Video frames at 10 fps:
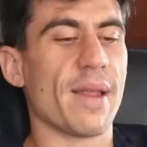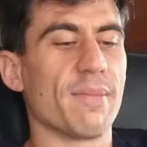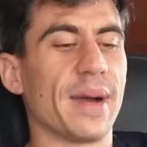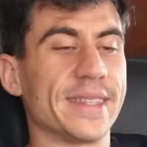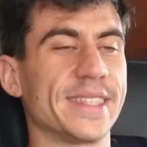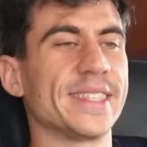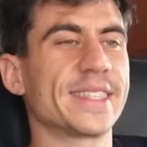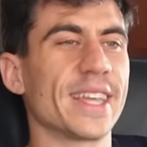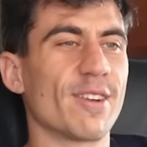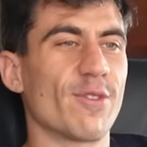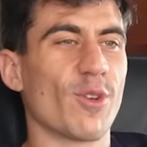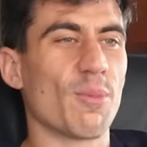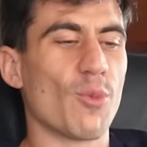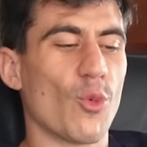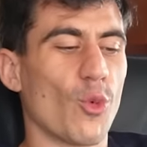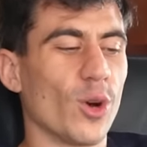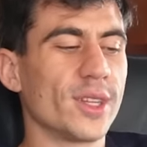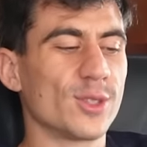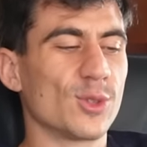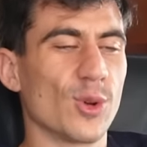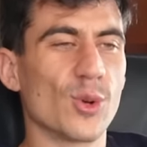My sister, from wanting to